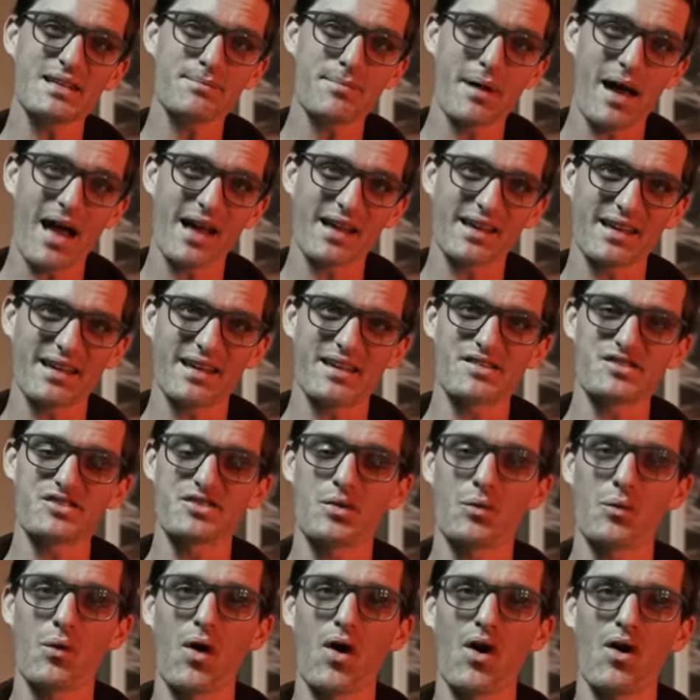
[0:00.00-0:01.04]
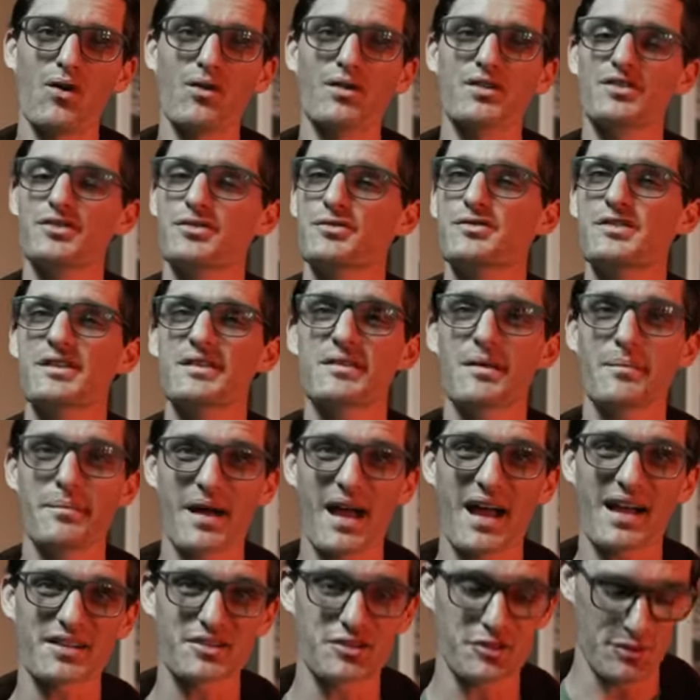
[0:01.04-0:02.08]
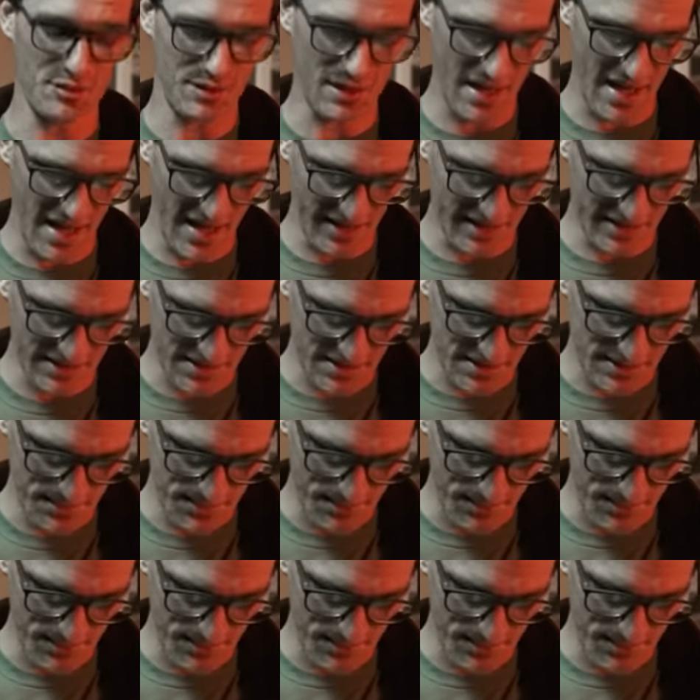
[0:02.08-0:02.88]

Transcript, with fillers: back against the wall, using the back two legs.